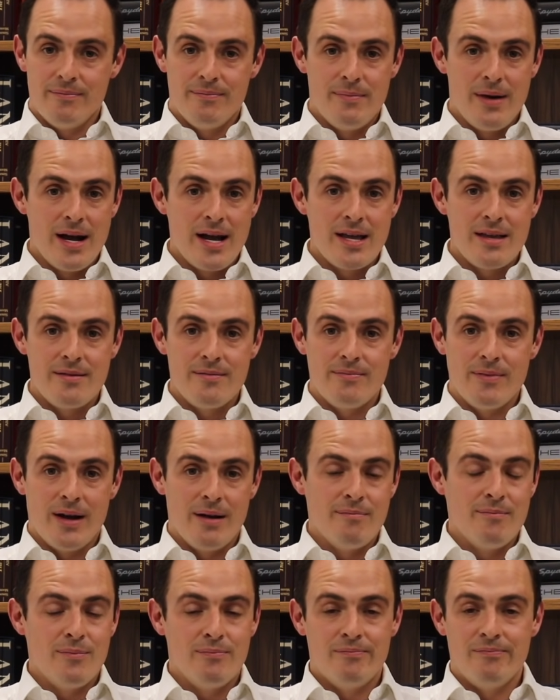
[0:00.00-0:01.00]

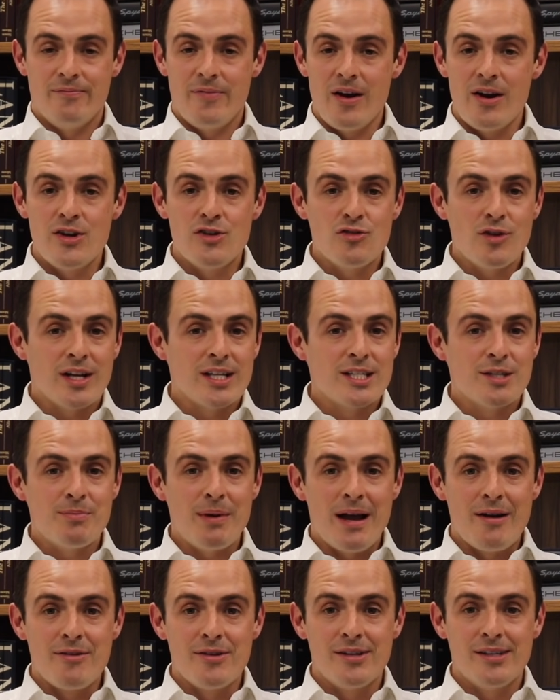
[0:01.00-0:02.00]
I'm very
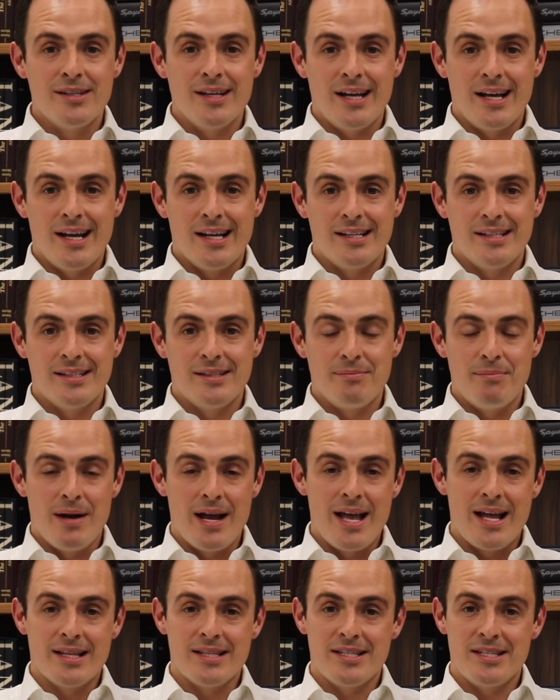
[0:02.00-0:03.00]
transparent, and my
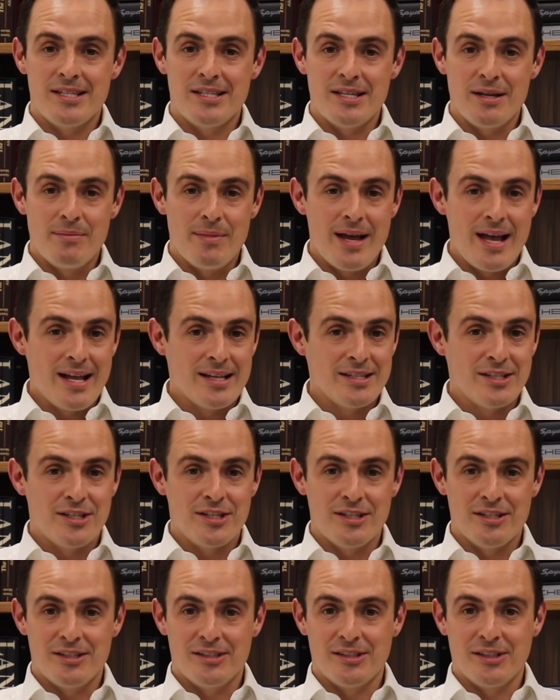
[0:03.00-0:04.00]
answers are my
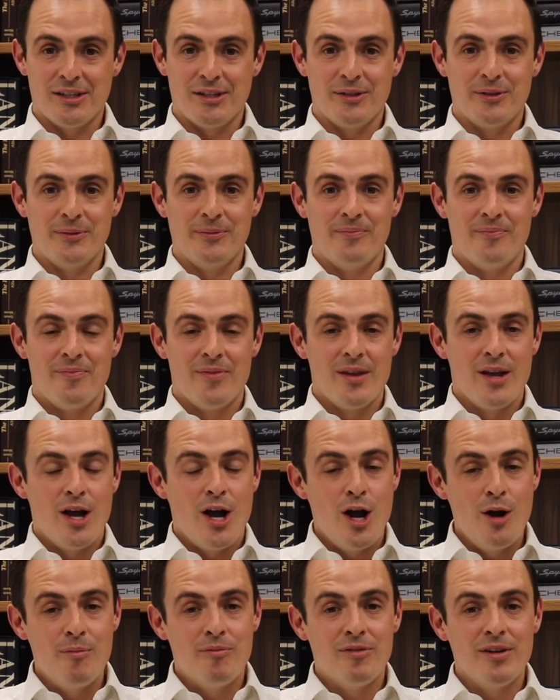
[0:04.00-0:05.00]
answers. So
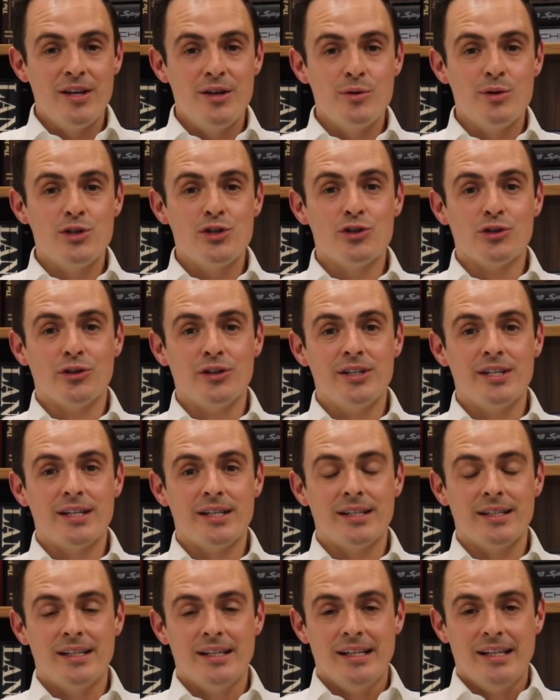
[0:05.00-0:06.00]
hopefully you enjoyed
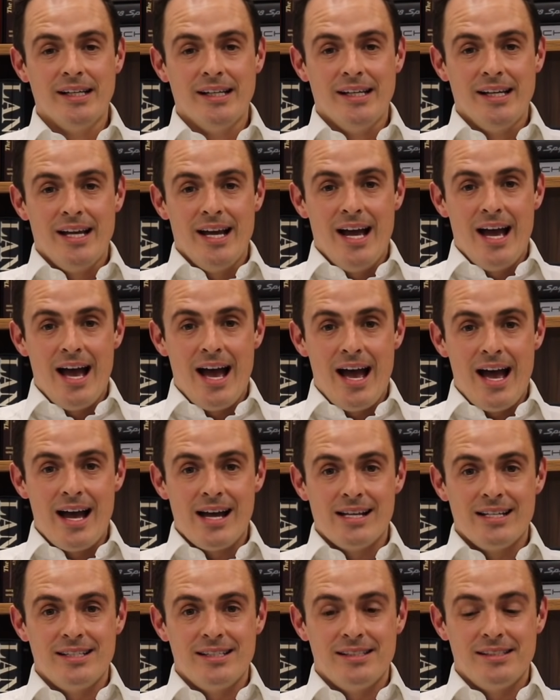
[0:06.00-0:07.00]
it,
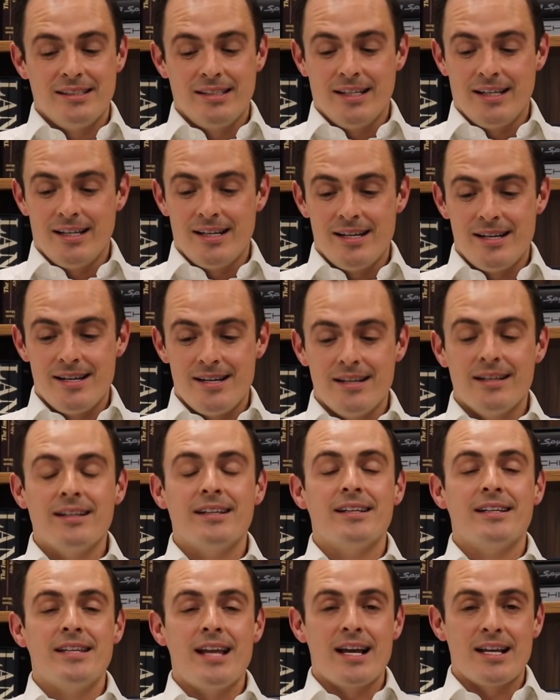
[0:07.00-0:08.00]
and
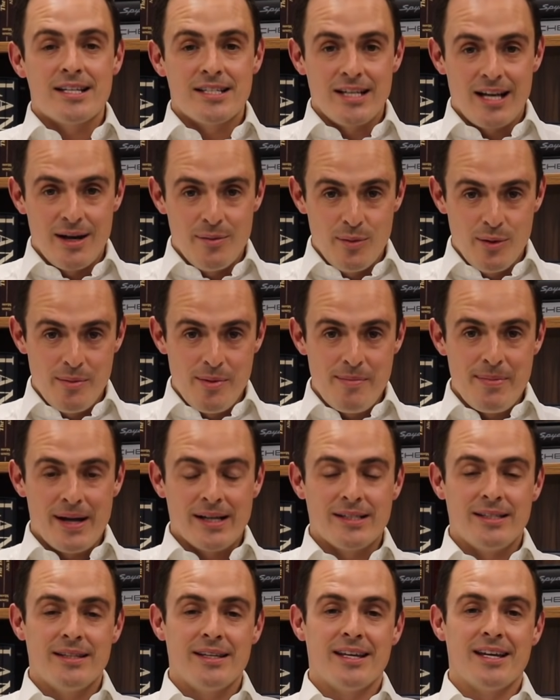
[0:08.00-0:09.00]
next time we'll be
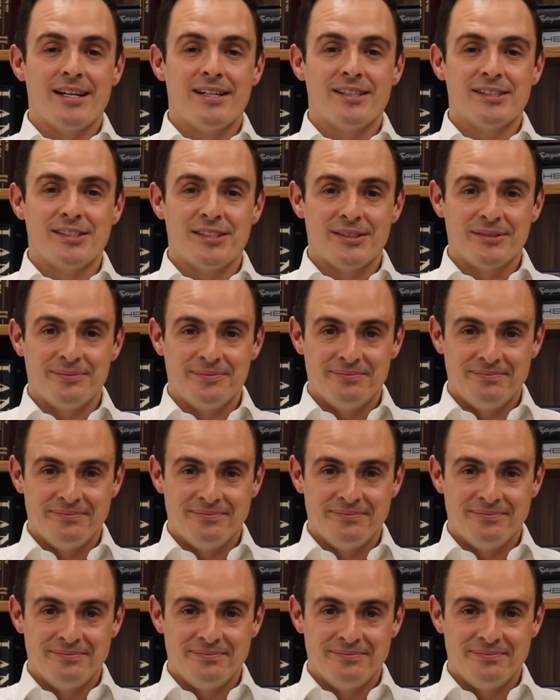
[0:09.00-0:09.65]
back to the cars.